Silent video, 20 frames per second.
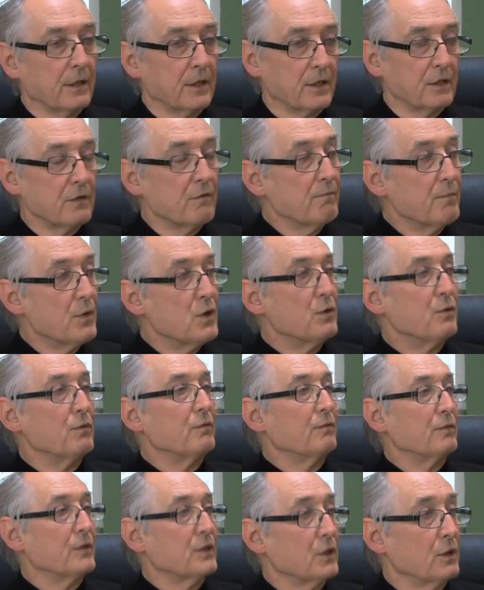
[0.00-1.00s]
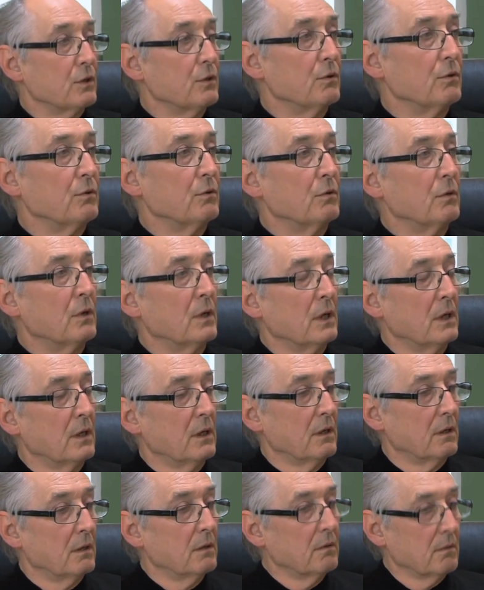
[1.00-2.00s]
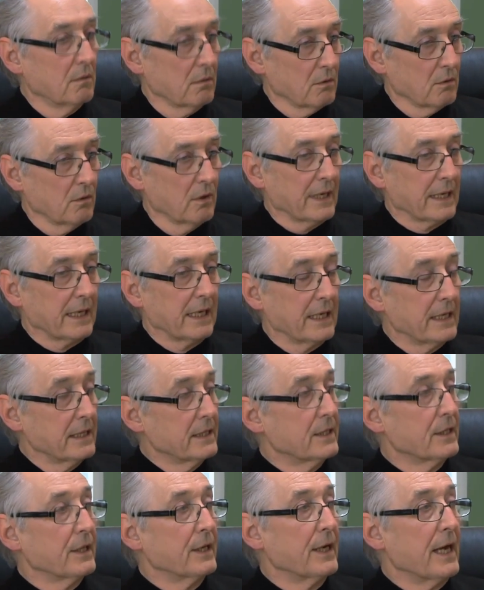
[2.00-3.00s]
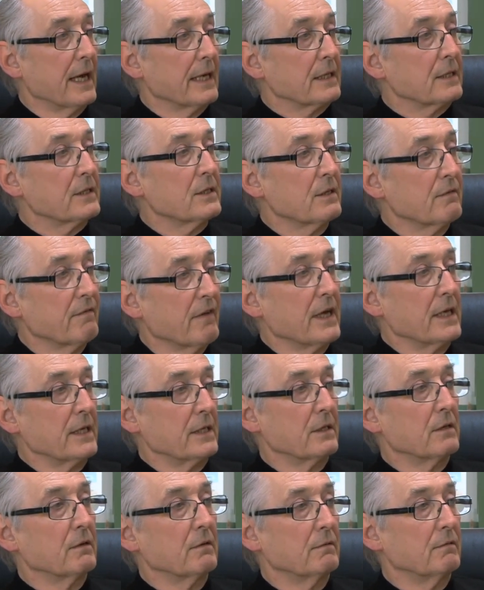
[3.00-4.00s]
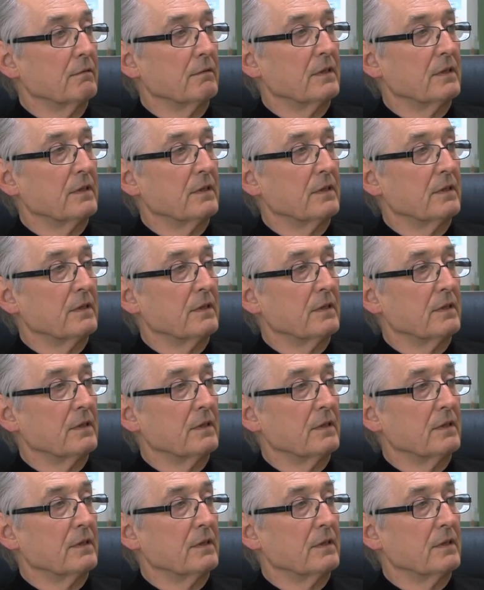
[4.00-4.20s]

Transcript: that have moved quickly to the next phase of